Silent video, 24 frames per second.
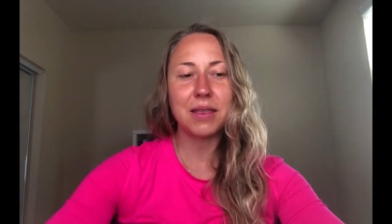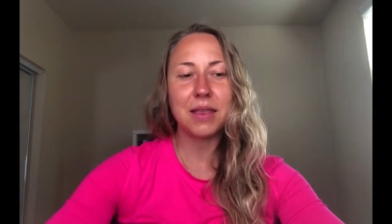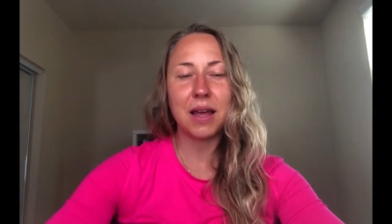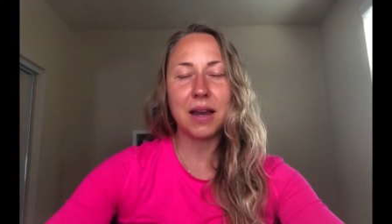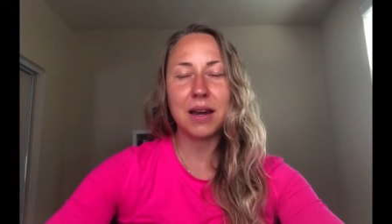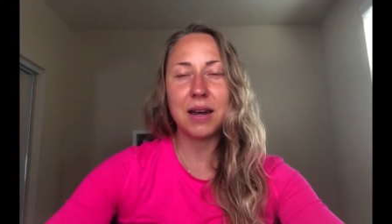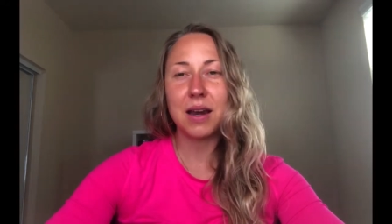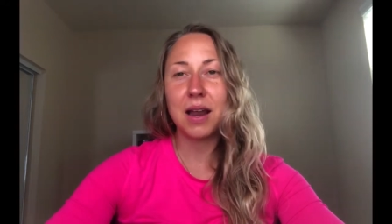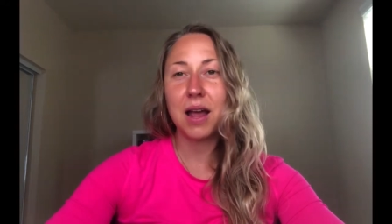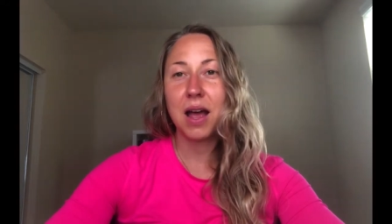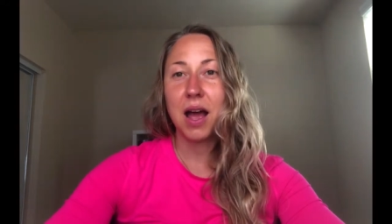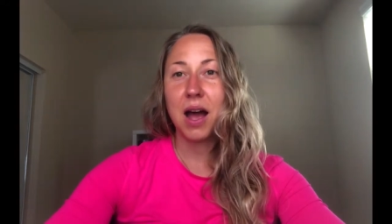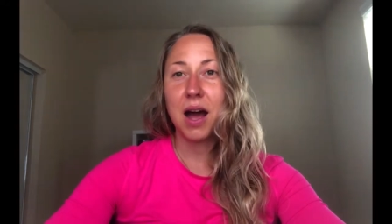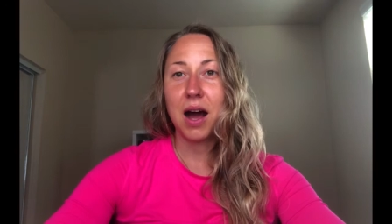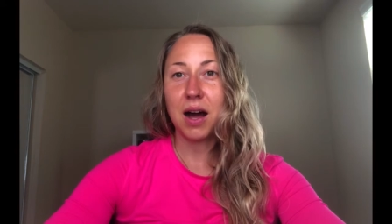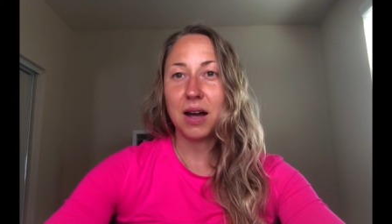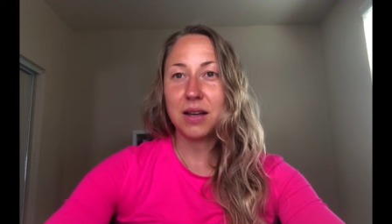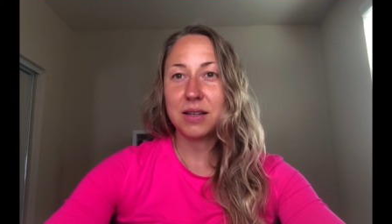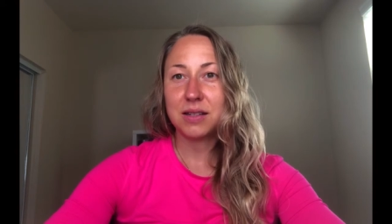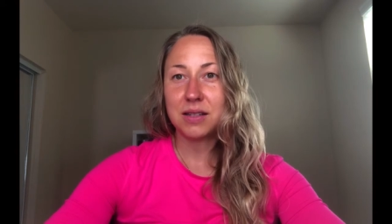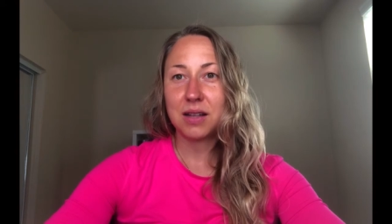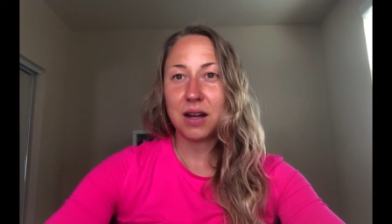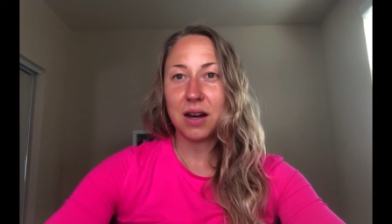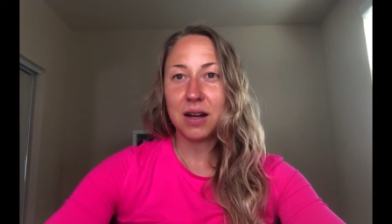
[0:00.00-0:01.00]
then I
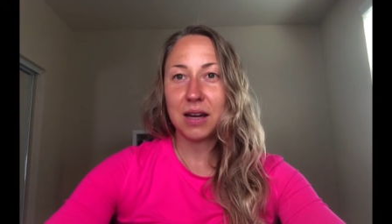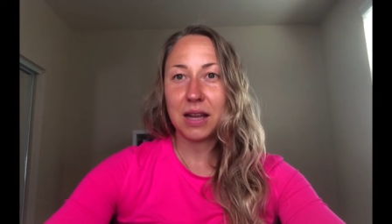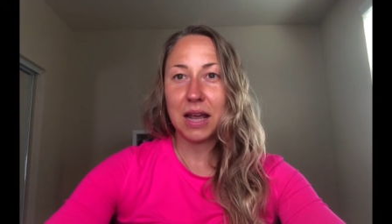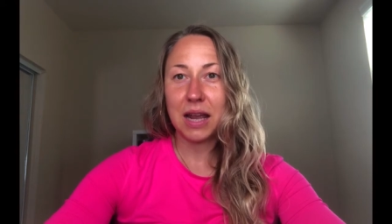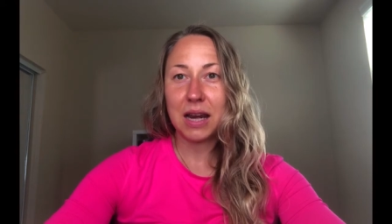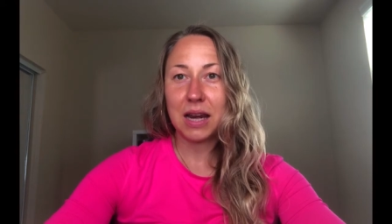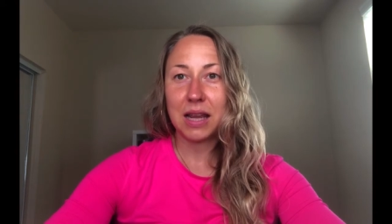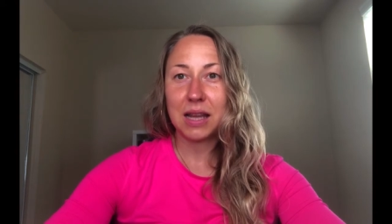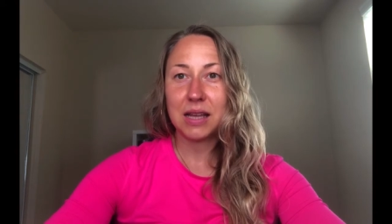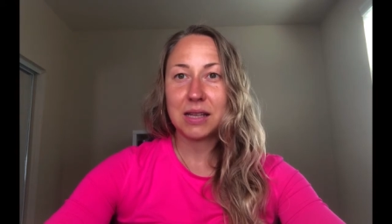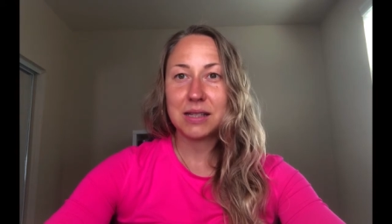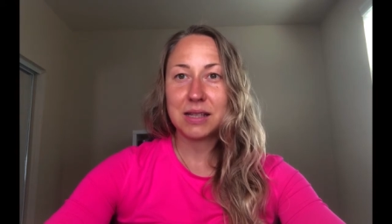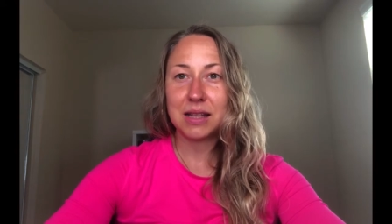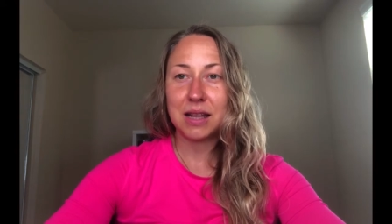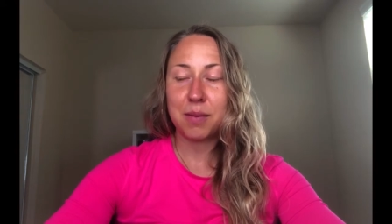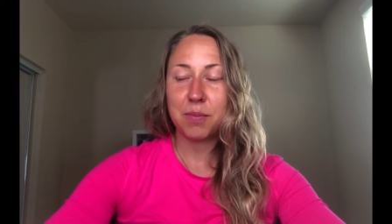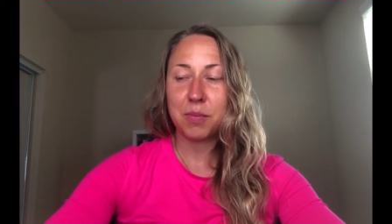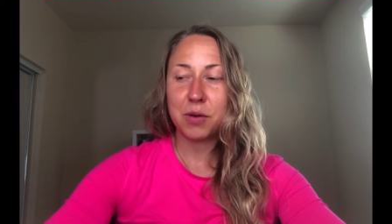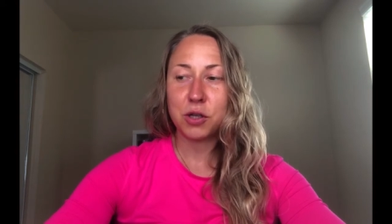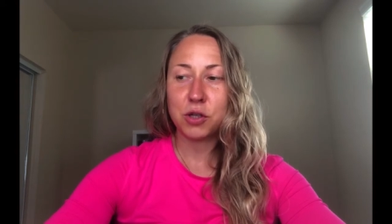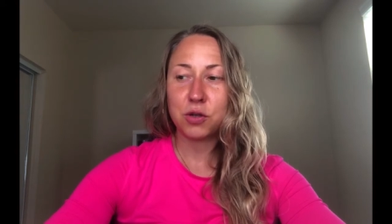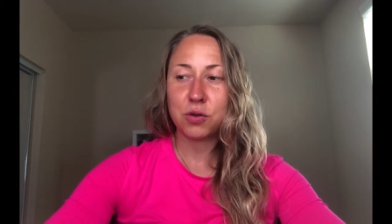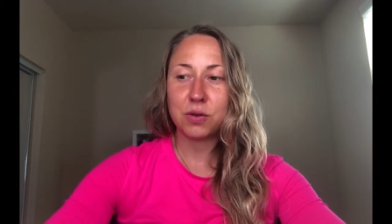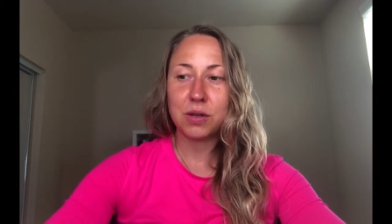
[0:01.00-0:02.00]
start getting
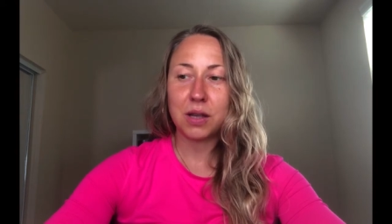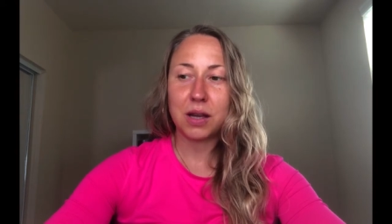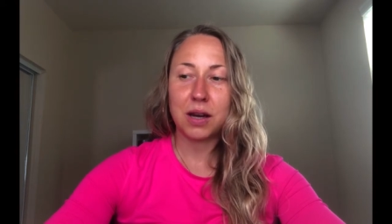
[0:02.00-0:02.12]
sleep issues.